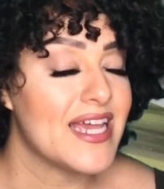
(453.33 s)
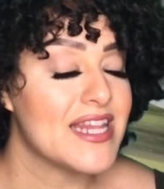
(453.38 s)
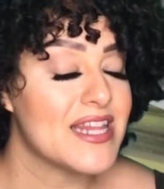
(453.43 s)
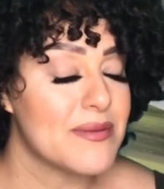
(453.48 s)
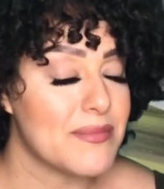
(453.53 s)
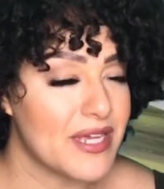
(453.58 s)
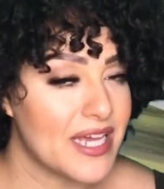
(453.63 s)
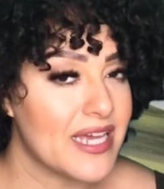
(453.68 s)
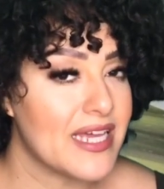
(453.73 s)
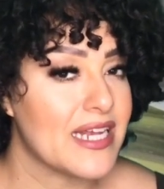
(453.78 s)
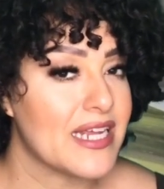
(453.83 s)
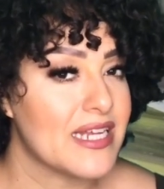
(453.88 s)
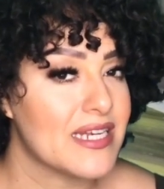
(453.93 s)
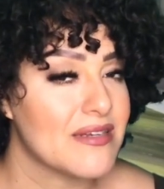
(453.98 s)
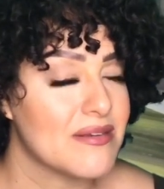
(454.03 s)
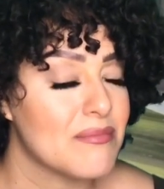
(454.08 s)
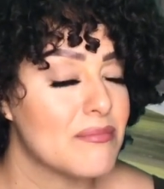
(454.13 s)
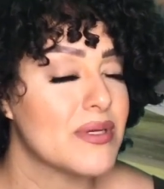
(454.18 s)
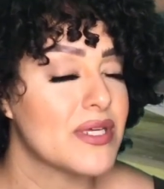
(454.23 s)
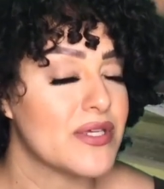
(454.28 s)
the
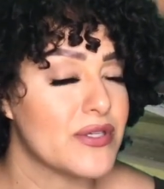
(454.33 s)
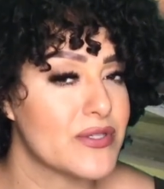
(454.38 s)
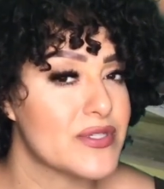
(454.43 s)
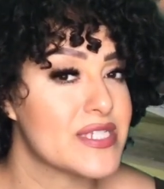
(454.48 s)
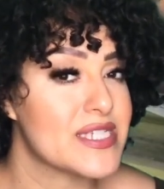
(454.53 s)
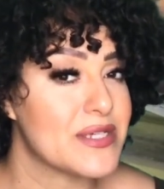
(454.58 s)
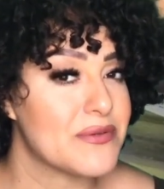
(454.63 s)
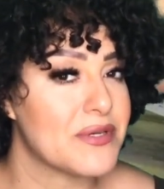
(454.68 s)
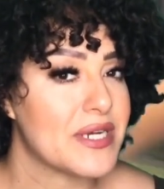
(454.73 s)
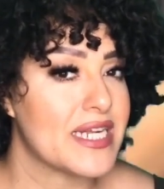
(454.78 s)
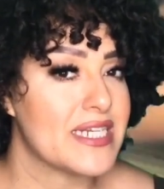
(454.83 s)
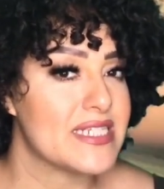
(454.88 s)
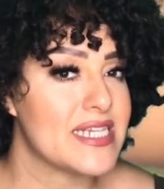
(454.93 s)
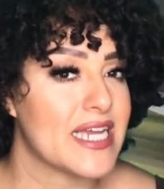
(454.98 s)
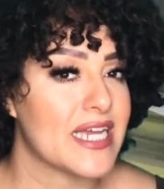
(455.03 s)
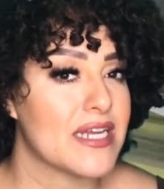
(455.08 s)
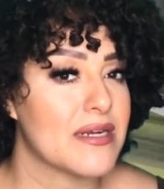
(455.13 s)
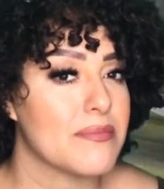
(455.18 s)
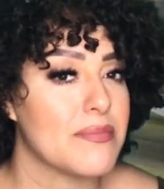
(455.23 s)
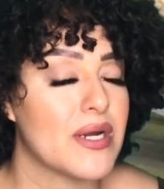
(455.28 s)
beginning, but you'll see when I
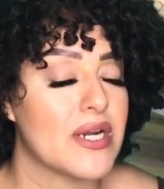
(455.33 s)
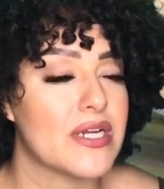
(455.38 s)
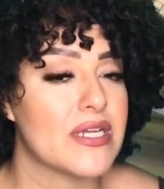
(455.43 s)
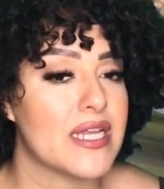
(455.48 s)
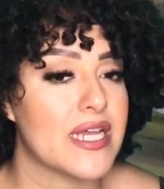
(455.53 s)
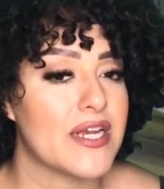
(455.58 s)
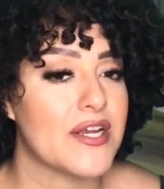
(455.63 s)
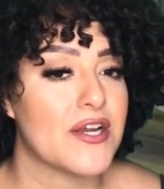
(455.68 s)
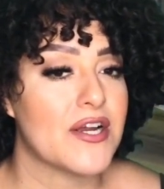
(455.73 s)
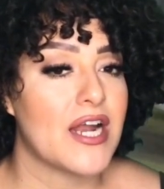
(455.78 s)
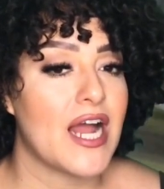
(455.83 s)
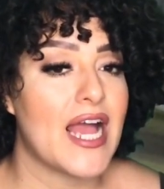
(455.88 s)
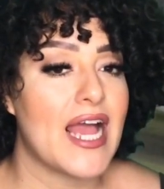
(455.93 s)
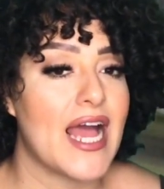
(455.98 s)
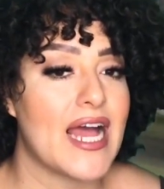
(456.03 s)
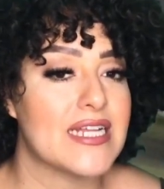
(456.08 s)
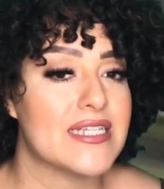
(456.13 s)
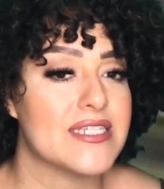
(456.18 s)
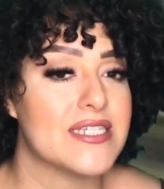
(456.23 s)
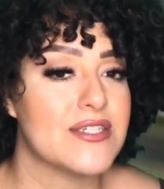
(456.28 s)
take it apart later. I
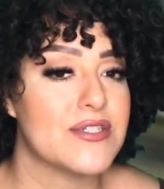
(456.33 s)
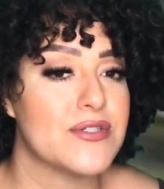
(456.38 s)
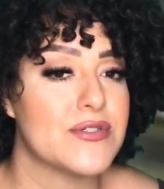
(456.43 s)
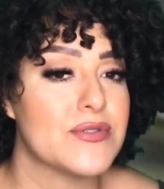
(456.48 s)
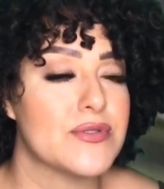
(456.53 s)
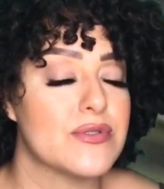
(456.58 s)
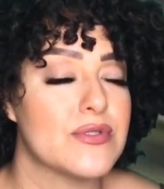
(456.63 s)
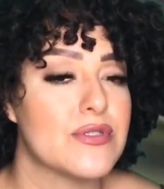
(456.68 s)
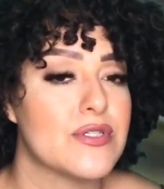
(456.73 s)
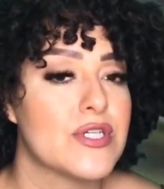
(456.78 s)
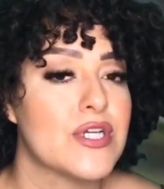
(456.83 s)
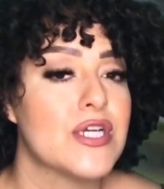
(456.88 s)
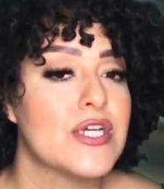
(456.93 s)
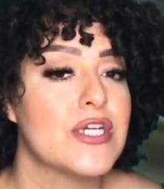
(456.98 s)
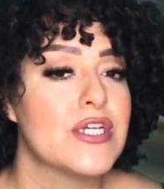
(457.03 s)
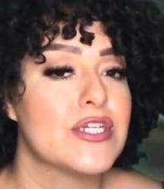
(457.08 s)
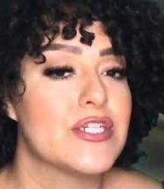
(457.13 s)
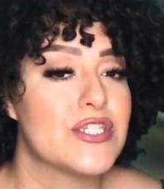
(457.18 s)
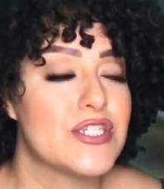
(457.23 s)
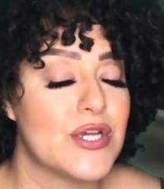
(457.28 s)
had to
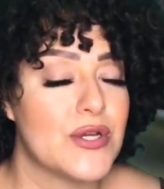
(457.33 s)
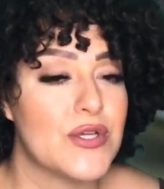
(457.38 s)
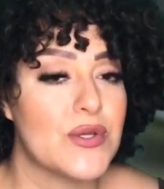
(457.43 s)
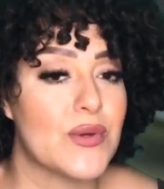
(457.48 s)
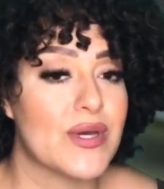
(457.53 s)
show you on